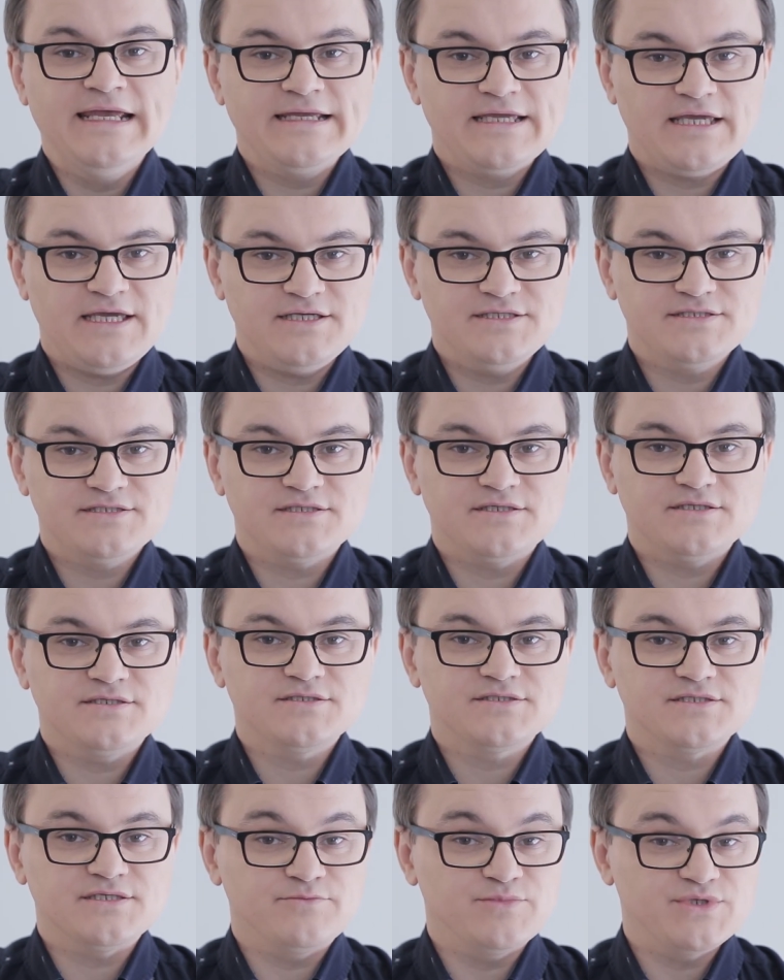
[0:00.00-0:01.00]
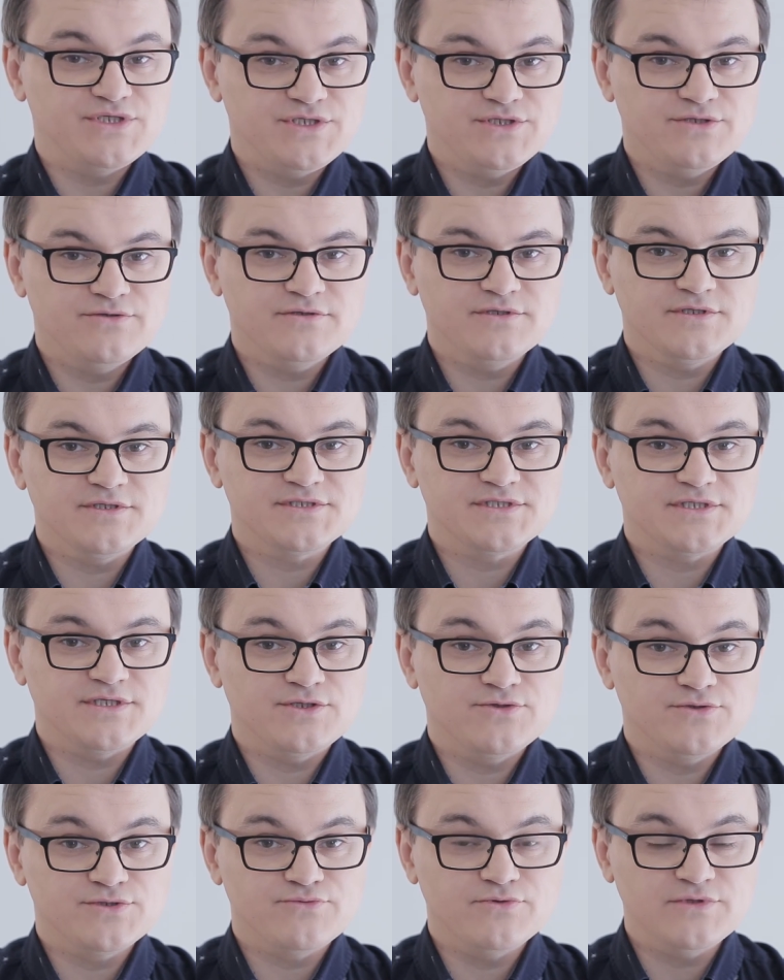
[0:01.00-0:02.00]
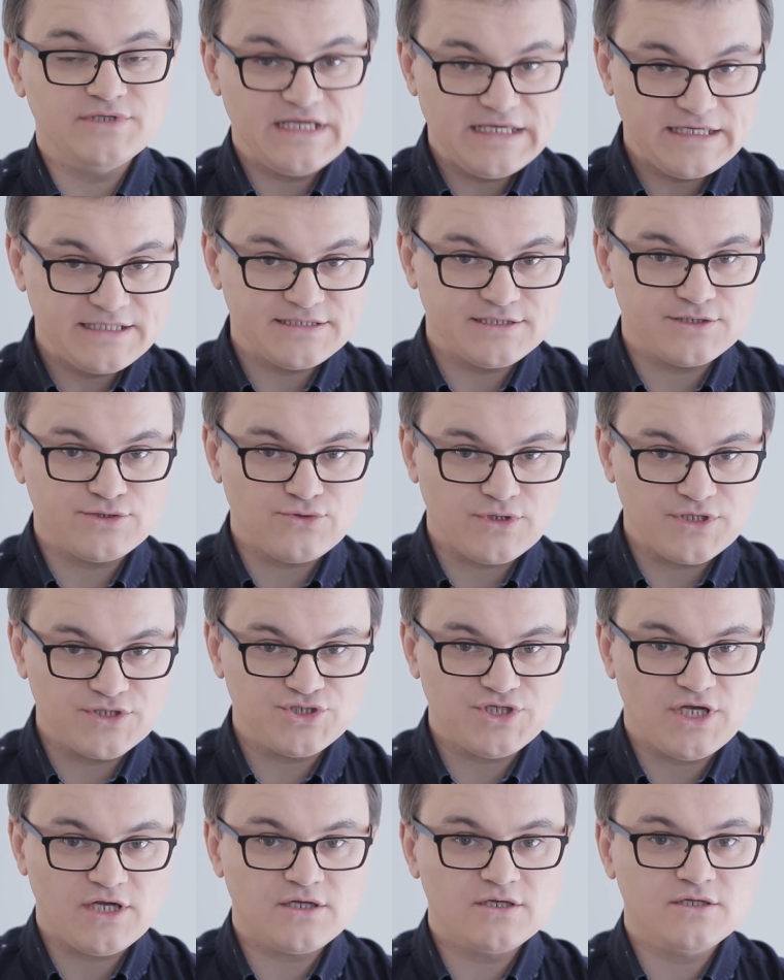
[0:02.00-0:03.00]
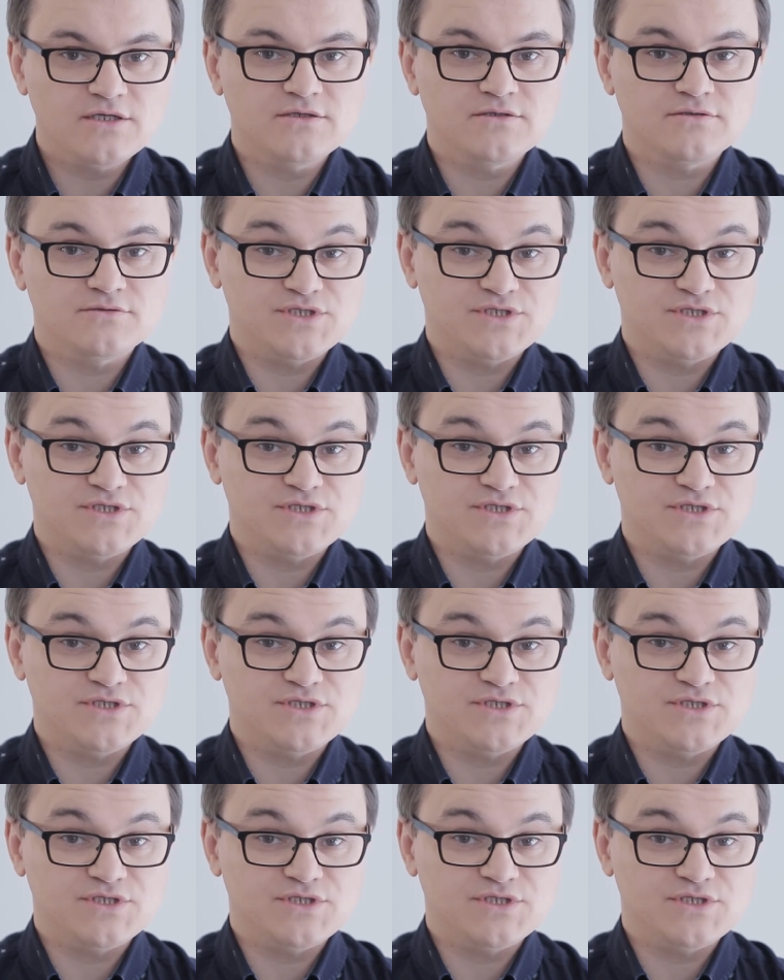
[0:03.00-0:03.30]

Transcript: cases and materials and useful links that you can check